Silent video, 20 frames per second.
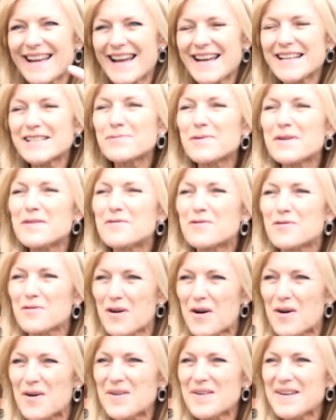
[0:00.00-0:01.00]
as we've
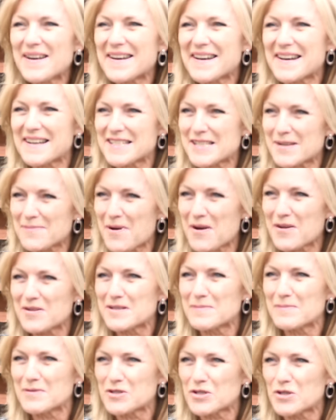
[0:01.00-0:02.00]
grown and I
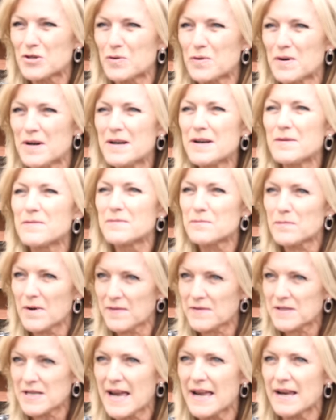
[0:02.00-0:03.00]
suppose matured, and
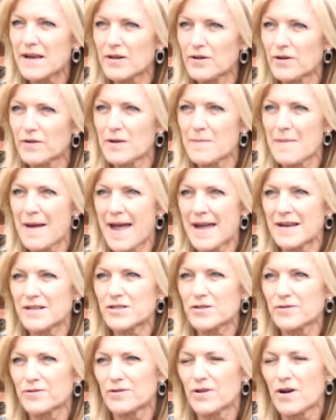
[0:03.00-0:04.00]
we've taken on the
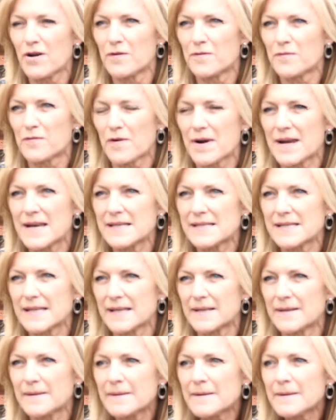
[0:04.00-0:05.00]
mantle of
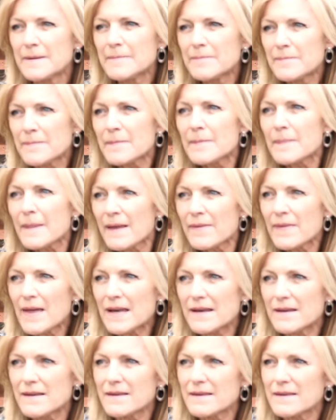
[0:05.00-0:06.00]
reason,
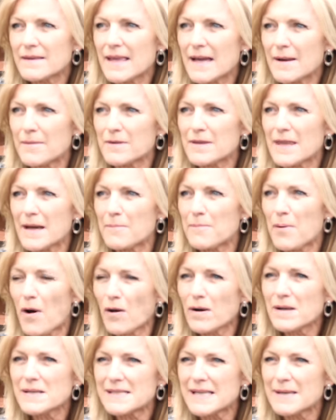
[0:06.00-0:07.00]
that, that, that
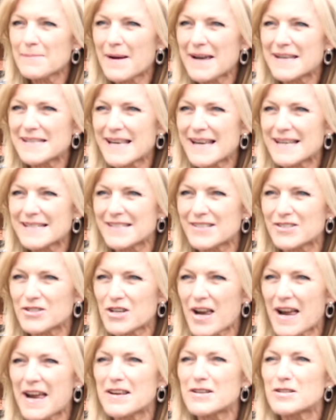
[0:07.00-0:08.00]
policy base hasn't
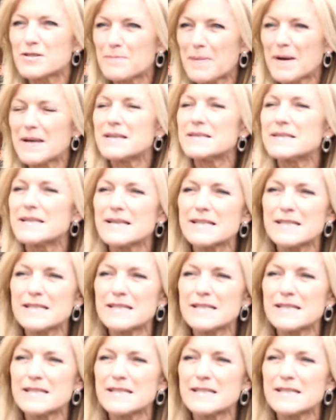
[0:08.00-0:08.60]
changed, but it's